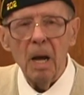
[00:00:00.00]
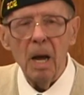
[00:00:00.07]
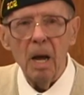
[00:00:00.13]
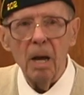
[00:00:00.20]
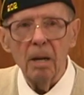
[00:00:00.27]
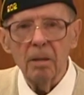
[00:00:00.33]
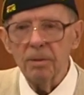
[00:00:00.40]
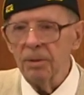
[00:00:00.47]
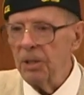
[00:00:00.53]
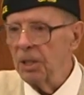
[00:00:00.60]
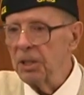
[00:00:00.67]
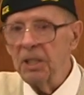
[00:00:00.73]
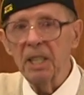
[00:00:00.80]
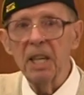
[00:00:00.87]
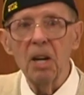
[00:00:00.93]
uh,
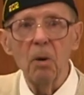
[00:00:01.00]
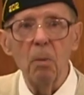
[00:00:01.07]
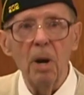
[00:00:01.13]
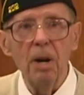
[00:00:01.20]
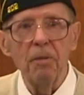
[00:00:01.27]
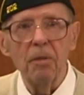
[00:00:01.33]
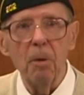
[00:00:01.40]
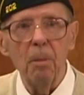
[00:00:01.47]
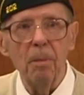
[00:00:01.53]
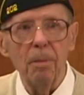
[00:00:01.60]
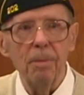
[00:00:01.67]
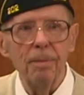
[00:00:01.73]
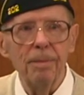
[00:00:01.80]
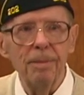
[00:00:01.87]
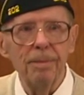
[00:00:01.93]
just to get away from,
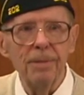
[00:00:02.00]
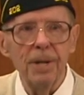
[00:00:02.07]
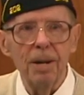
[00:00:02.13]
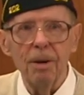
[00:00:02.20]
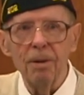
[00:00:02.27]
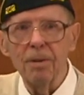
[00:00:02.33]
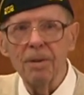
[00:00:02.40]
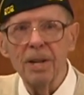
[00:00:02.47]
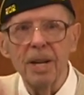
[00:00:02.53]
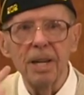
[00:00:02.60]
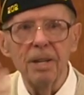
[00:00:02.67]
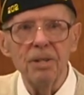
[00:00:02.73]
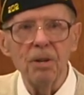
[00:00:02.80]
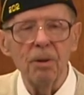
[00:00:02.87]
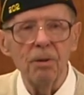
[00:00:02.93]
you know,
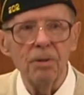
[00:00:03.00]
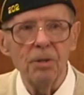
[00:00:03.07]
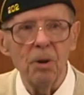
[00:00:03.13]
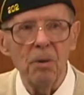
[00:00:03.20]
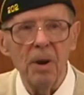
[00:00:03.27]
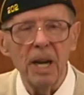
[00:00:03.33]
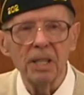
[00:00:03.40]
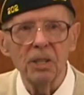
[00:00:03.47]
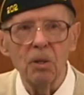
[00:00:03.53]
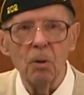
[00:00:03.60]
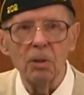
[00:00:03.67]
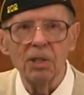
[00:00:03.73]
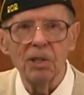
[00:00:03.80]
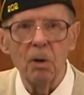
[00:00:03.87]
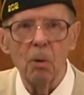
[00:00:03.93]
the, your, your next
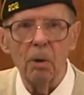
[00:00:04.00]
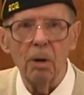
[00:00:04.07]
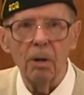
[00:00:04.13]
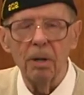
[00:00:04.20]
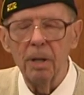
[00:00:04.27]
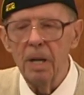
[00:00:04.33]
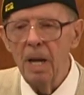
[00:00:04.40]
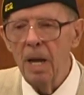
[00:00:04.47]
door snorer.